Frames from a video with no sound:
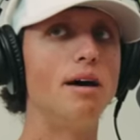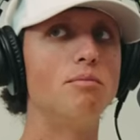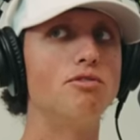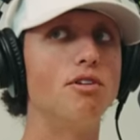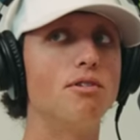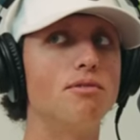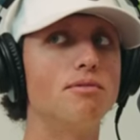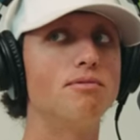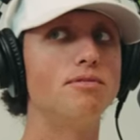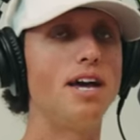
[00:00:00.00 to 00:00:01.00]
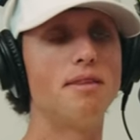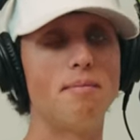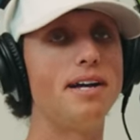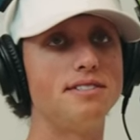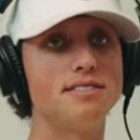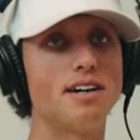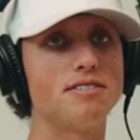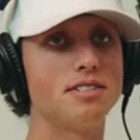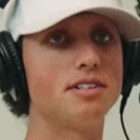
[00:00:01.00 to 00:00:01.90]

Um, so yeah, the bends is obviously